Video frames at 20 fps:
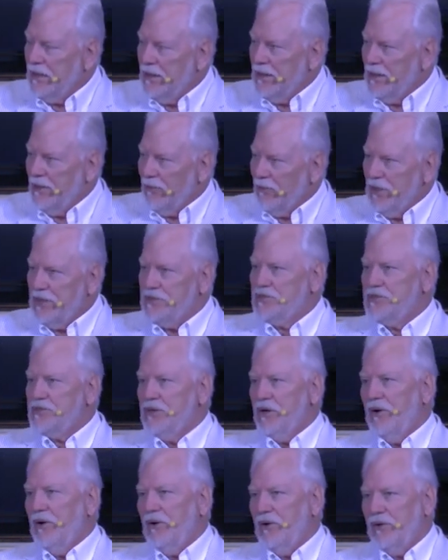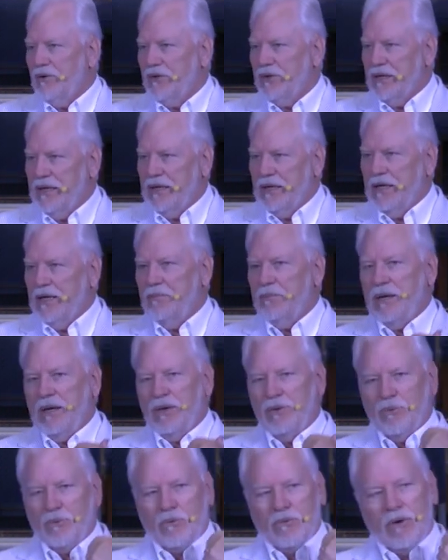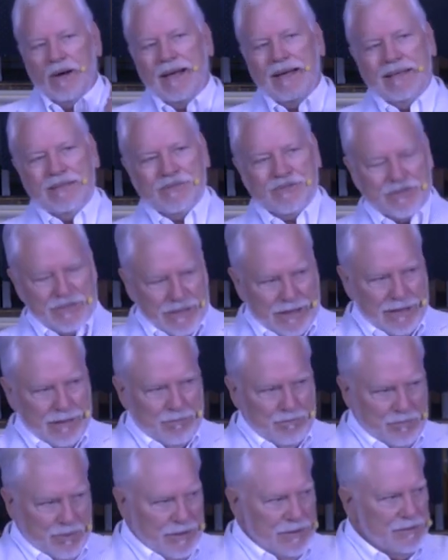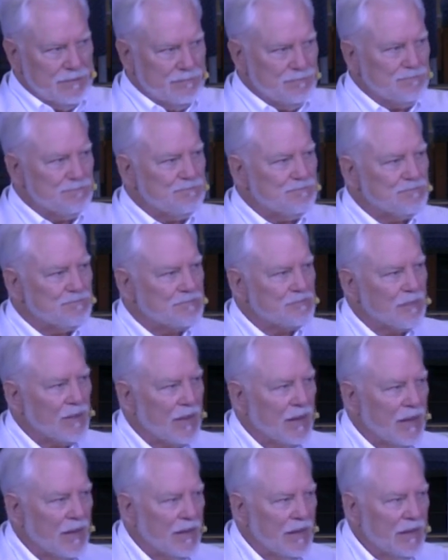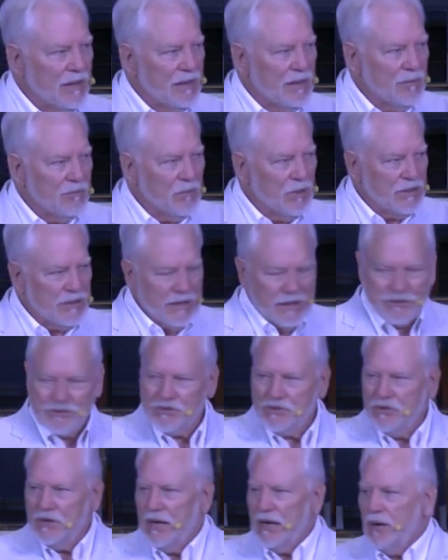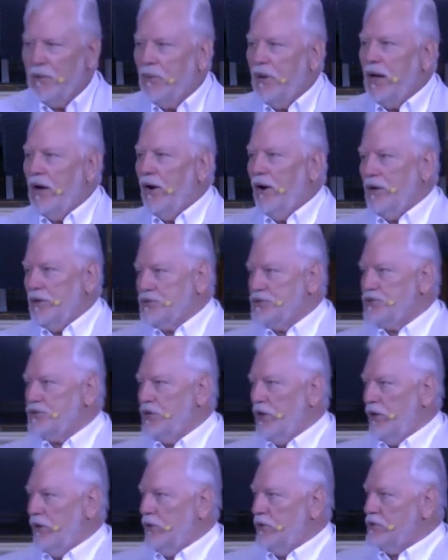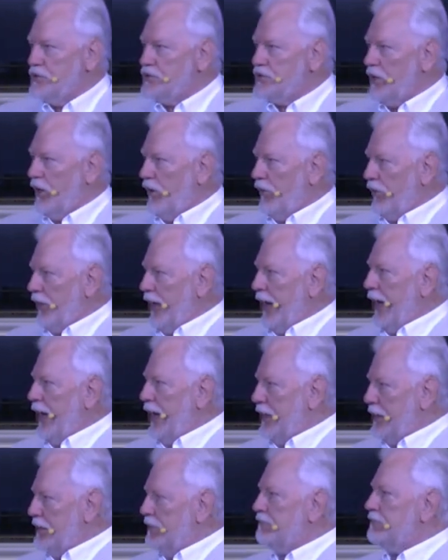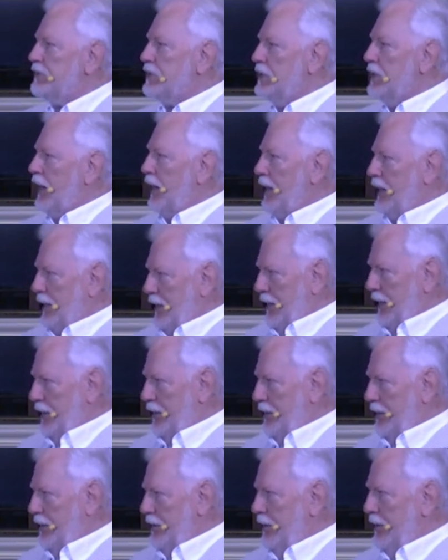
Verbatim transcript: We saw the enemy rise up. But yesterday we also saw the hand of God.